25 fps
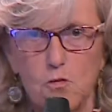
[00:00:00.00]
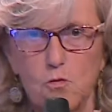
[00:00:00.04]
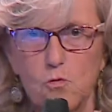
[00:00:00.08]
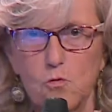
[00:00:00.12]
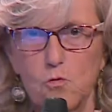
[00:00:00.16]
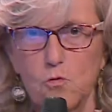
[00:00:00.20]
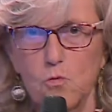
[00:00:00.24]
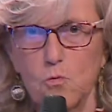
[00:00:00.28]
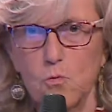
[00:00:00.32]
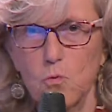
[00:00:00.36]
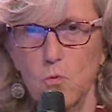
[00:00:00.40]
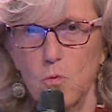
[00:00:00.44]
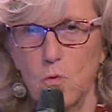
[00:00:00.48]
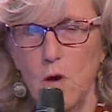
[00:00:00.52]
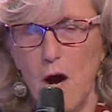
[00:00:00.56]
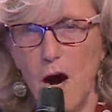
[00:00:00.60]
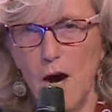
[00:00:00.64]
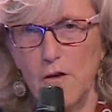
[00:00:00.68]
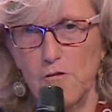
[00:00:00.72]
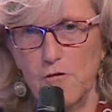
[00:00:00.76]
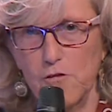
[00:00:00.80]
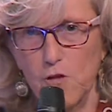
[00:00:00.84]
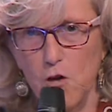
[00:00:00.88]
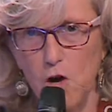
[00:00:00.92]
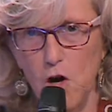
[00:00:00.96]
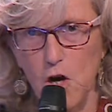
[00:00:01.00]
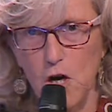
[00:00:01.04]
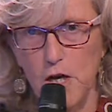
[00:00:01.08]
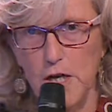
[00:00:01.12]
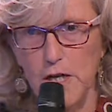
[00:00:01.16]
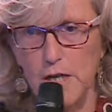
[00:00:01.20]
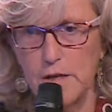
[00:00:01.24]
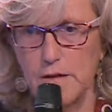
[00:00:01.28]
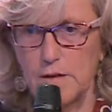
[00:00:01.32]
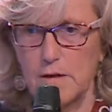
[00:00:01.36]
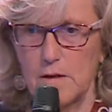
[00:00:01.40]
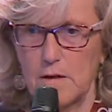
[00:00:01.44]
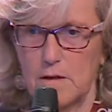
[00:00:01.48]
to
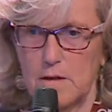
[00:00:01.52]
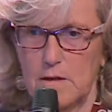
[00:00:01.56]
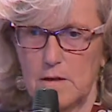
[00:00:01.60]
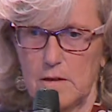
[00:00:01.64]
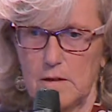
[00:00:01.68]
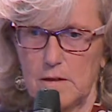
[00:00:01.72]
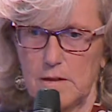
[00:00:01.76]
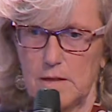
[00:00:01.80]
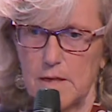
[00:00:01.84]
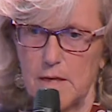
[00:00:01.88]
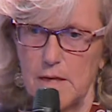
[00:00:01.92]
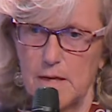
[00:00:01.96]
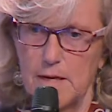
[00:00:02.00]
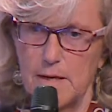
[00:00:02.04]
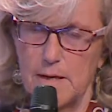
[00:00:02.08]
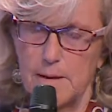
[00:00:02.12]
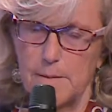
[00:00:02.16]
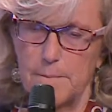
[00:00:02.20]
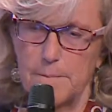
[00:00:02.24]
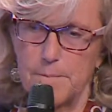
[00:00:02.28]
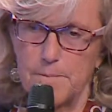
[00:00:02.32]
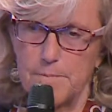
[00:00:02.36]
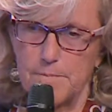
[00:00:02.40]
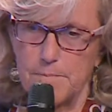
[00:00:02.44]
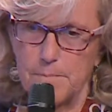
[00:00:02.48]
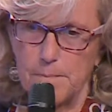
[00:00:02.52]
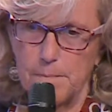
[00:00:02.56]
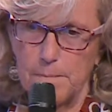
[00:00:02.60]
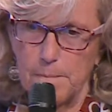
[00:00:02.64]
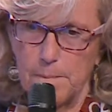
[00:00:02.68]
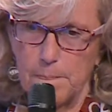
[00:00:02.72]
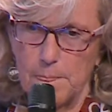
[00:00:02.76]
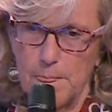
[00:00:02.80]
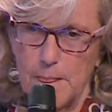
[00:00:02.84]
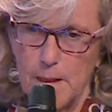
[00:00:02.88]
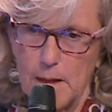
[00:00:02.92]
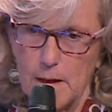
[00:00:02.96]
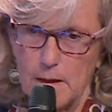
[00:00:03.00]
avoid
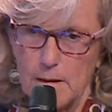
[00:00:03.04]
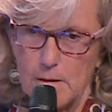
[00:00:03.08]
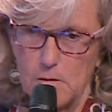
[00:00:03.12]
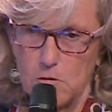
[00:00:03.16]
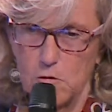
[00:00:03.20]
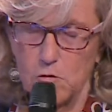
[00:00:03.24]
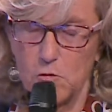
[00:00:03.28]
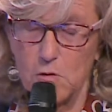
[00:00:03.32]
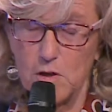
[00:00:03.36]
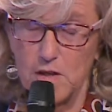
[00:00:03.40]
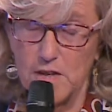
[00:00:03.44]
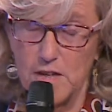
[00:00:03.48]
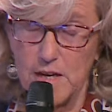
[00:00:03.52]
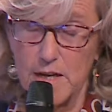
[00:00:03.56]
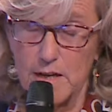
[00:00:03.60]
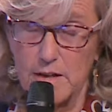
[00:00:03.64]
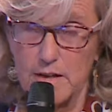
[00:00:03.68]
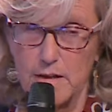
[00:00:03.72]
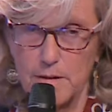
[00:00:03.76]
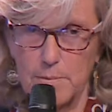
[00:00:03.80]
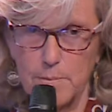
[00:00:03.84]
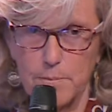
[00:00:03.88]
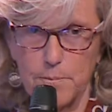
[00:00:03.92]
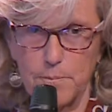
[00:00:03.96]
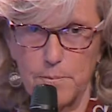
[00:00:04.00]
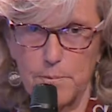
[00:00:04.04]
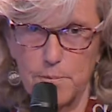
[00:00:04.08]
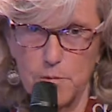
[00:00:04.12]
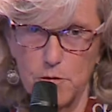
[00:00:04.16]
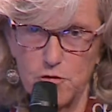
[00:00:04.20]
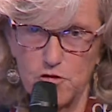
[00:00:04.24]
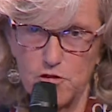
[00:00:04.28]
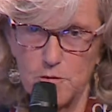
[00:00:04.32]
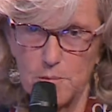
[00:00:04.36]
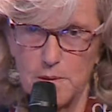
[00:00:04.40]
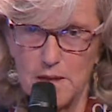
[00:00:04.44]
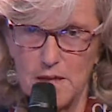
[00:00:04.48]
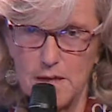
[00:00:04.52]
to create the
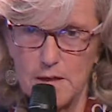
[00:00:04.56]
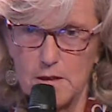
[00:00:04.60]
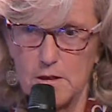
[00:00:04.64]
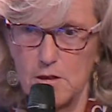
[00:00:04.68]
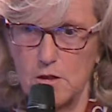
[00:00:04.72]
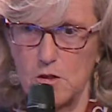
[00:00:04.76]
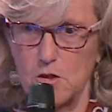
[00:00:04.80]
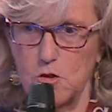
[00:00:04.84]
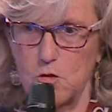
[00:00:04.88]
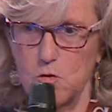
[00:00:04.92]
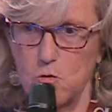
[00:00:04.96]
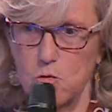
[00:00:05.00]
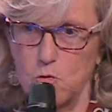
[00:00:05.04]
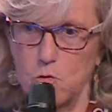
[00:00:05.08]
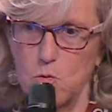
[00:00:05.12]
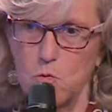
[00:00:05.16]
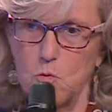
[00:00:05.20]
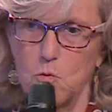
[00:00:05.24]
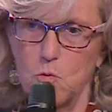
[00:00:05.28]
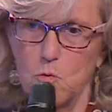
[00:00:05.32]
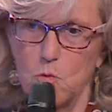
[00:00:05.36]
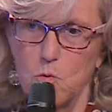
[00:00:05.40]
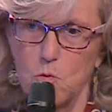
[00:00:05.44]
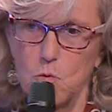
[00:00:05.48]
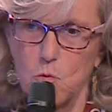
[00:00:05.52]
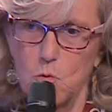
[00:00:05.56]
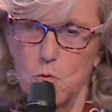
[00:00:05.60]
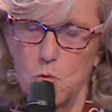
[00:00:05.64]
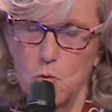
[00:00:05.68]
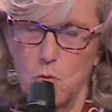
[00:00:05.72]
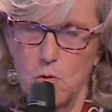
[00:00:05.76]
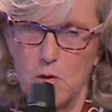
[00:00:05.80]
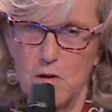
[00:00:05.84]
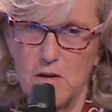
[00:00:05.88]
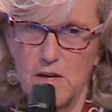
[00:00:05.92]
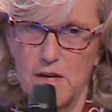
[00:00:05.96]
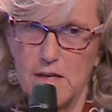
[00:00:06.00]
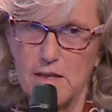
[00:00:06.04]
possibility to
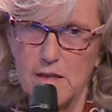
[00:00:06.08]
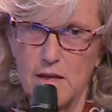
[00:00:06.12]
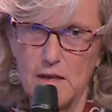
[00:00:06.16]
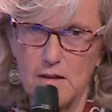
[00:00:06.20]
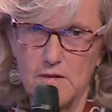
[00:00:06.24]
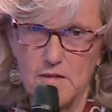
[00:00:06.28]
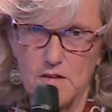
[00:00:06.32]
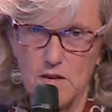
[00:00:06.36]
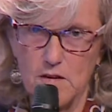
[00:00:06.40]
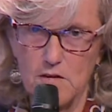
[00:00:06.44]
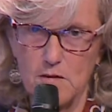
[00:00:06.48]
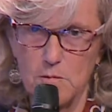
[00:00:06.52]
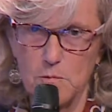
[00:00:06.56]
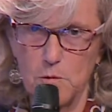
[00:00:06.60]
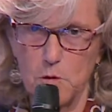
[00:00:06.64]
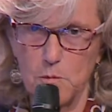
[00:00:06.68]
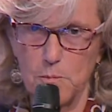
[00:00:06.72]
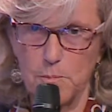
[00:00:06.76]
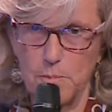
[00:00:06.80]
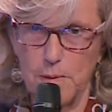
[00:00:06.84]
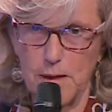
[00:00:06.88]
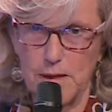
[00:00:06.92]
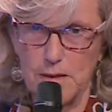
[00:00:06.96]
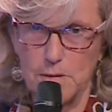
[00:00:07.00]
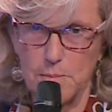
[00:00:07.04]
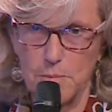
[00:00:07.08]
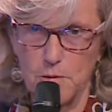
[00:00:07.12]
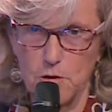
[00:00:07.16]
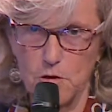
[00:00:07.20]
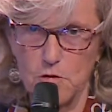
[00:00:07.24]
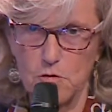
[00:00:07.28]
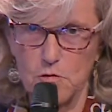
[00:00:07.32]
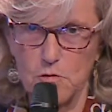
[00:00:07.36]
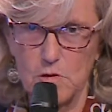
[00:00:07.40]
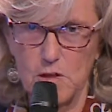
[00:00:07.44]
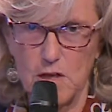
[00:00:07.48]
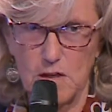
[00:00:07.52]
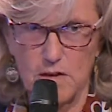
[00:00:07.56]
create accessible
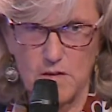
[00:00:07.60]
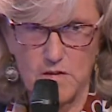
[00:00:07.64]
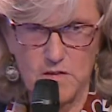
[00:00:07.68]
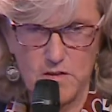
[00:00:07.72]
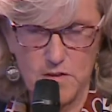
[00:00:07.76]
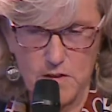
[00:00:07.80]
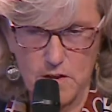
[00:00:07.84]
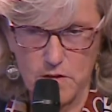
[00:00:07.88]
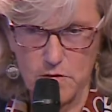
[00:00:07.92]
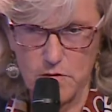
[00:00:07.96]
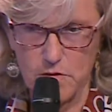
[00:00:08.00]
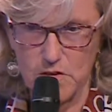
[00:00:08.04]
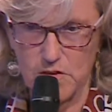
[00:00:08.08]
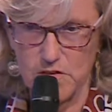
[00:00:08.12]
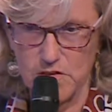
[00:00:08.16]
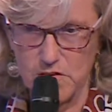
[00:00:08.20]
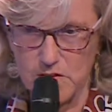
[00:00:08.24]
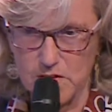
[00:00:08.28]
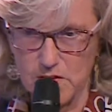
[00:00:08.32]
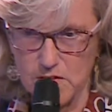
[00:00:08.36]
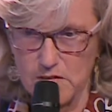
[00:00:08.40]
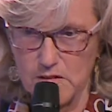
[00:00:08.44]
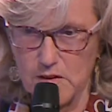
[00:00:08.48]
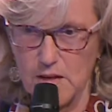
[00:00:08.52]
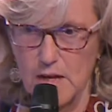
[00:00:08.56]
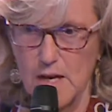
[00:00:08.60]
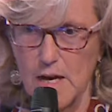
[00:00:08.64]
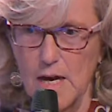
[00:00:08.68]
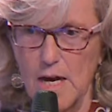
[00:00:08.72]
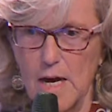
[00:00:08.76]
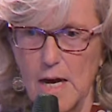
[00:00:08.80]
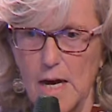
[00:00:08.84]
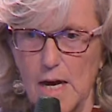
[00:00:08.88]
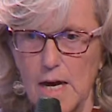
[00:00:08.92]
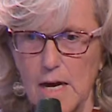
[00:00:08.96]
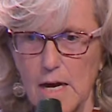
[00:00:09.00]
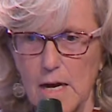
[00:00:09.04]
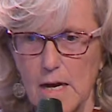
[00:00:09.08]
product and services,
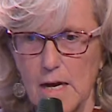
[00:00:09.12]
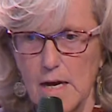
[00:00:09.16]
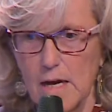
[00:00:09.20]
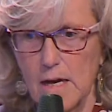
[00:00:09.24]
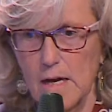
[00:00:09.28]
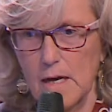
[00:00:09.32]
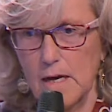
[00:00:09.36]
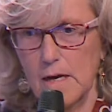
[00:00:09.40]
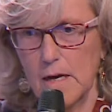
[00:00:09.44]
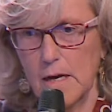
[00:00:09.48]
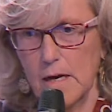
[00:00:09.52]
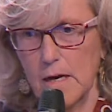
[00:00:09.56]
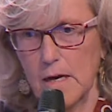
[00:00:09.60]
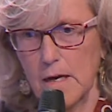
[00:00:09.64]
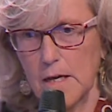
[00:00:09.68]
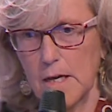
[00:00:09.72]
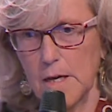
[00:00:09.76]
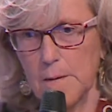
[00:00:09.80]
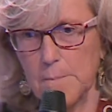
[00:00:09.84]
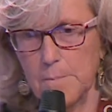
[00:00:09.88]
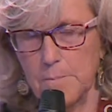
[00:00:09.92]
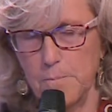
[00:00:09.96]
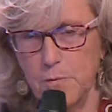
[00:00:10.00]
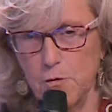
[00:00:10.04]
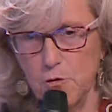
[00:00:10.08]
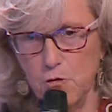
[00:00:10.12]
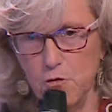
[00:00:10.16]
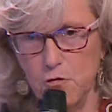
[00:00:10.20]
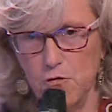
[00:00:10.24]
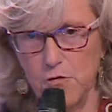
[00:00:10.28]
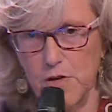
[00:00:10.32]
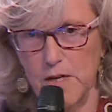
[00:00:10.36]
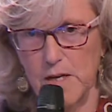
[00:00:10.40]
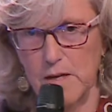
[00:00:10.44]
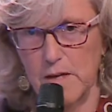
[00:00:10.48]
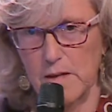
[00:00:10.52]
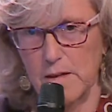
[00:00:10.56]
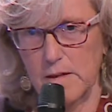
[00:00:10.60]

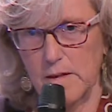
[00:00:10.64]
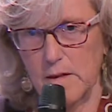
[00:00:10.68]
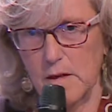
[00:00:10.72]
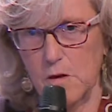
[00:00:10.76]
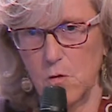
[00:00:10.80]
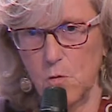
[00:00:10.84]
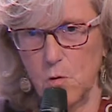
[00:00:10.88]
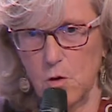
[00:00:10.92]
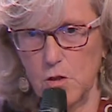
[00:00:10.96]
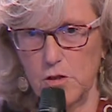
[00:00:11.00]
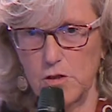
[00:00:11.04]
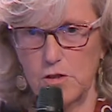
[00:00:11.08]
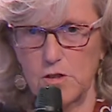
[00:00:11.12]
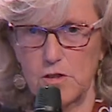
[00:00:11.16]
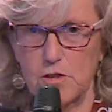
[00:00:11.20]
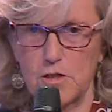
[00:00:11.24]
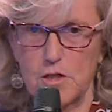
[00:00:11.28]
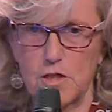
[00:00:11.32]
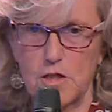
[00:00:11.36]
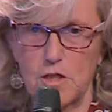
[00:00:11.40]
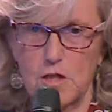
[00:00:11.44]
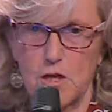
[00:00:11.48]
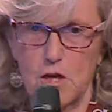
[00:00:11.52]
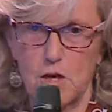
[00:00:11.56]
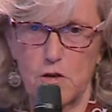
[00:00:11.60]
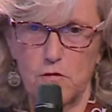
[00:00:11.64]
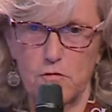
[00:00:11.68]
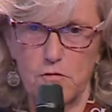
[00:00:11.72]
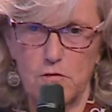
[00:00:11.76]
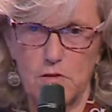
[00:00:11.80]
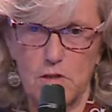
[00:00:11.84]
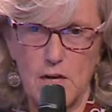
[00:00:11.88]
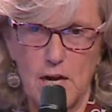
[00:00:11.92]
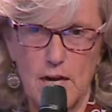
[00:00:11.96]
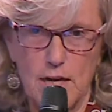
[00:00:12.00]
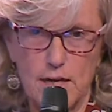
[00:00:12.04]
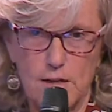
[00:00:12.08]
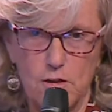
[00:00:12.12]
improving the quantity of
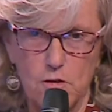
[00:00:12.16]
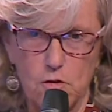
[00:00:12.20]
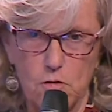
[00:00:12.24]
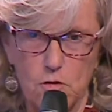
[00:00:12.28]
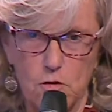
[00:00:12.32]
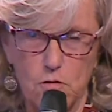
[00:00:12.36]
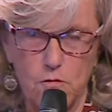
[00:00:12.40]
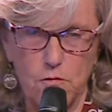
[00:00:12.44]
title